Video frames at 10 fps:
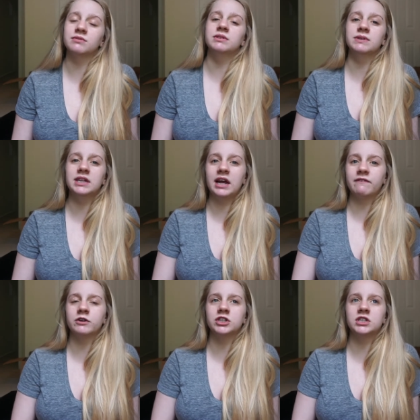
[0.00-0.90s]
we really
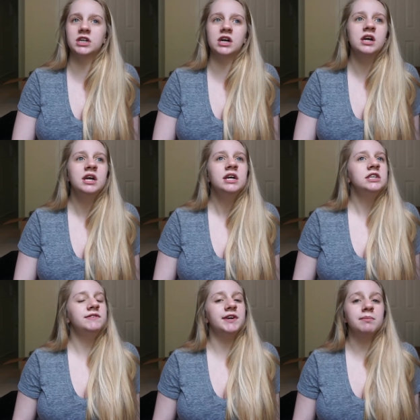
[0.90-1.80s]
like virginia
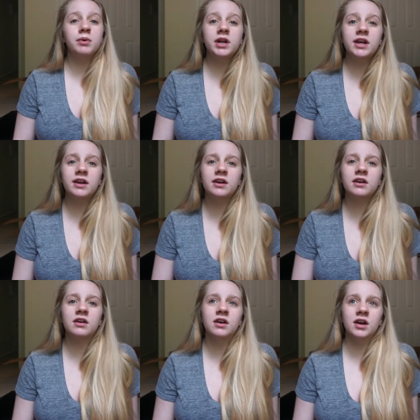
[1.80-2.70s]
it's very pretty
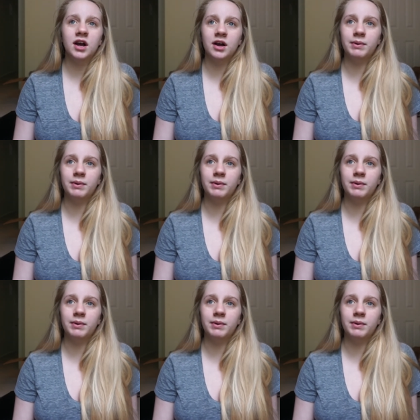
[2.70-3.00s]
here uh,